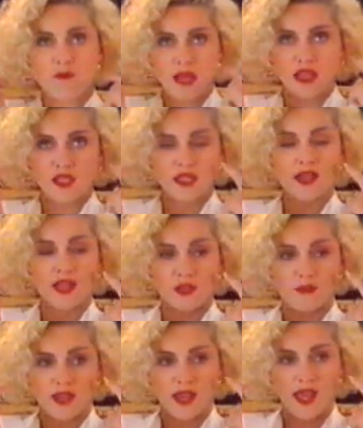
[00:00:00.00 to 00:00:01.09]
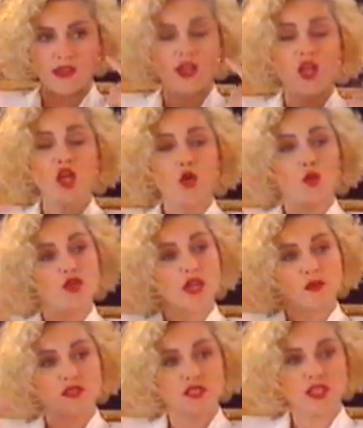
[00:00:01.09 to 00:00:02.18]
melody line in my head, which I
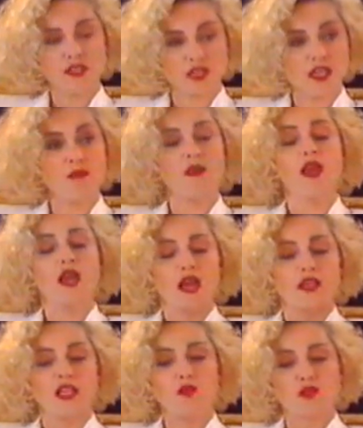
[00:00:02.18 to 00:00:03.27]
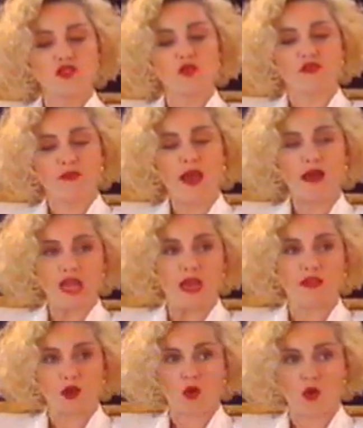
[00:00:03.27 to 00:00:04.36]
will sing to him, and he will sort of pound
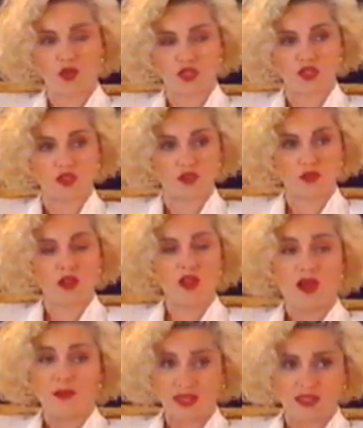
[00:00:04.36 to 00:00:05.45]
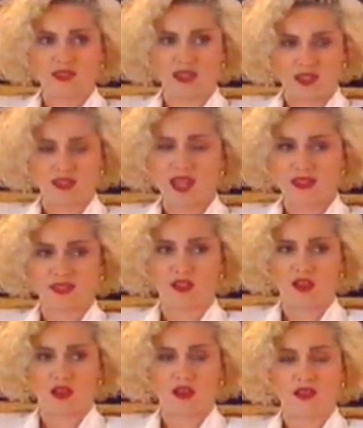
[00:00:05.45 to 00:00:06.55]
out the chords to. I mean, it takes a
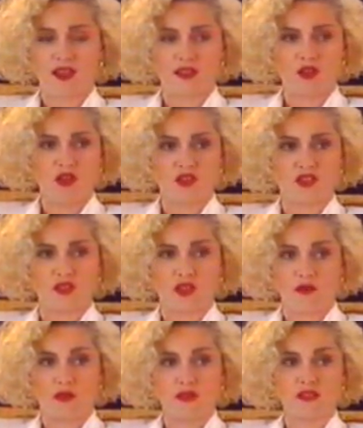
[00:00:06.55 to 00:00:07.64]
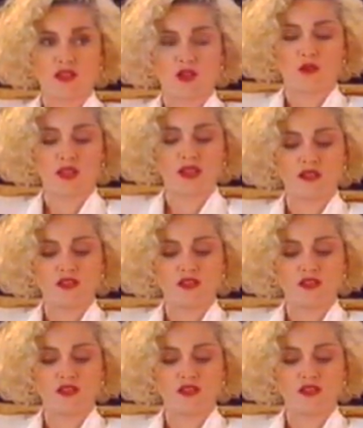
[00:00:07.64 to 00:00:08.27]
lot longer to do it that way because I don't play an